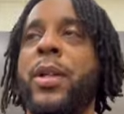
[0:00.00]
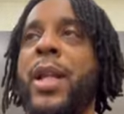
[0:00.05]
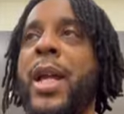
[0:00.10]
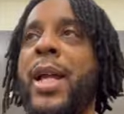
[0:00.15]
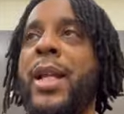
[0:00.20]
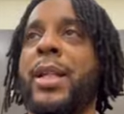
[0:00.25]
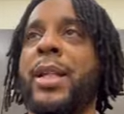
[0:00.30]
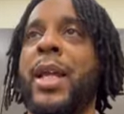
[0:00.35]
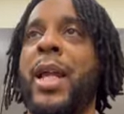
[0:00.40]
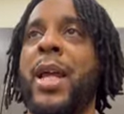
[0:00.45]

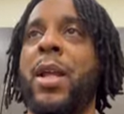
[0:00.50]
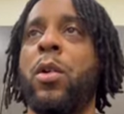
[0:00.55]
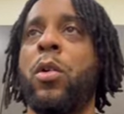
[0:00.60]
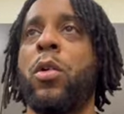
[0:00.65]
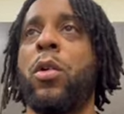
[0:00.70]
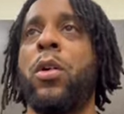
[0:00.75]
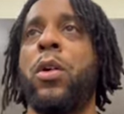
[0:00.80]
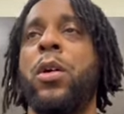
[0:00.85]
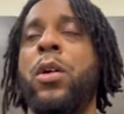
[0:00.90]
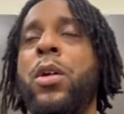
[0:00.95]
like that
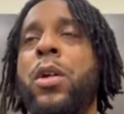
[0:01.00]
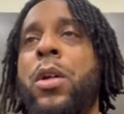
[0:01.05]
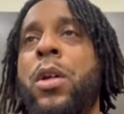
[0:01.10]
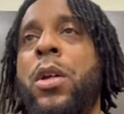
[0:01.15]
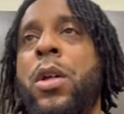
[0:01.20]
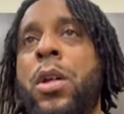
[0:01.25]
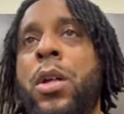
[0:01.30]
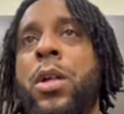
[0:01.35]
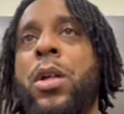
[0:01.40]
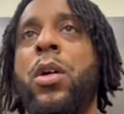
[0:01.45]
or
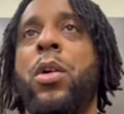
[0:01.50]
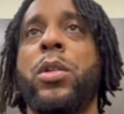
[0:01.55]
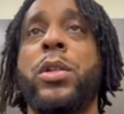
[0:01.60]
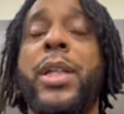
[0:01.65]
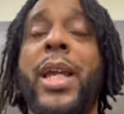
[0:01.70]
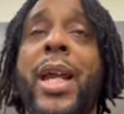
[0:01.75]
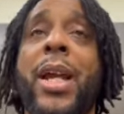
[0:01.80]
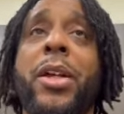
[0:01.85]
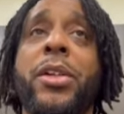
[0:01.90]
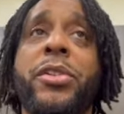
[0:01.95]

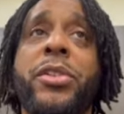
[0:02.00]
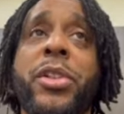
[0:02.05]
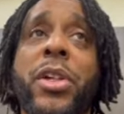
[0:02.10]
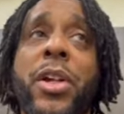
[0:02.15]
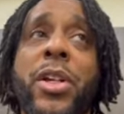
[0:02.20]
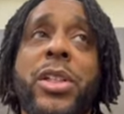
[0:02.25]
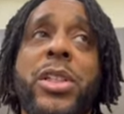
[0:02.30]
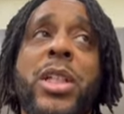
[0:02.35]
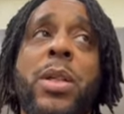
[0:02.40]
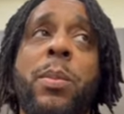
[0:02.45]
take her
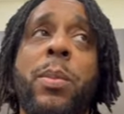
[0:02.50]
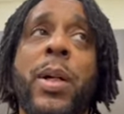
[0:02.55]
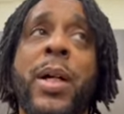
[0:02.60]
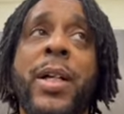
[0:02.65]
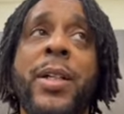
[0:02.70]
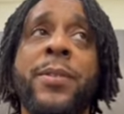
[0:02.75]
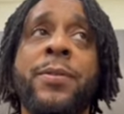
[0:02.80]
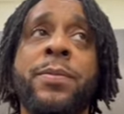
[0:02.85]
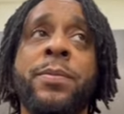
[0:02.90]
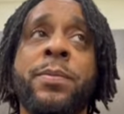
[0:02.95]
seriously,
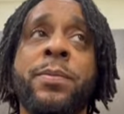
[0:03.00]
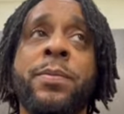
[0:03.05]
but